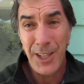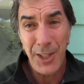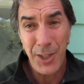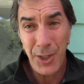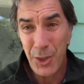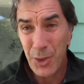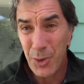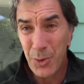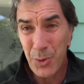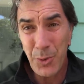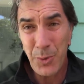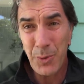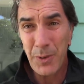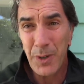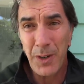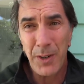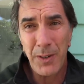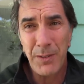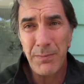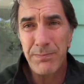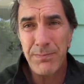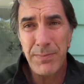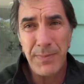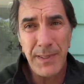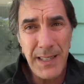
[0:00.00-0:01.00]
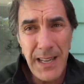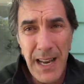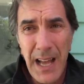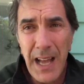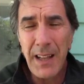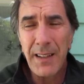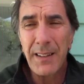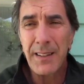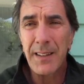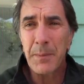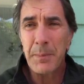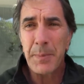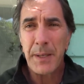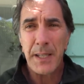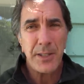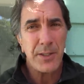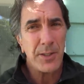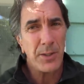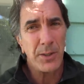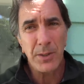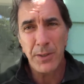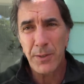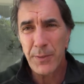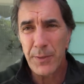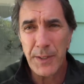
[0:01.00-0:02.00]
You are not the best
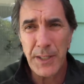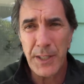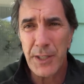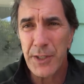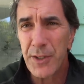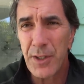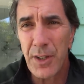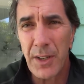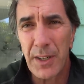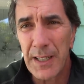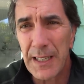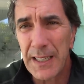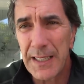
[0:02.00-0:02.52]
owner for this dog.